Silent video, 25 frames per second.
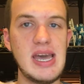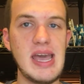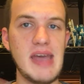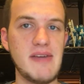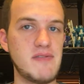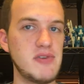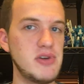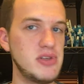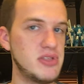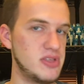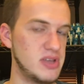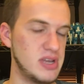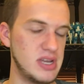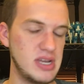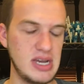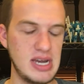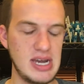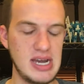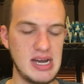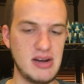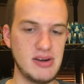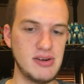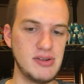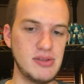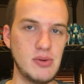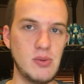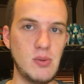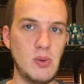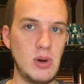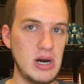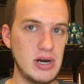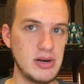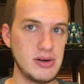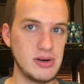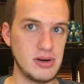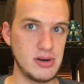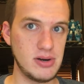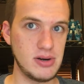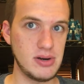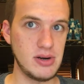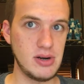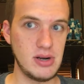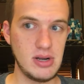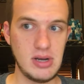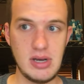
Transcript: everything out of the water.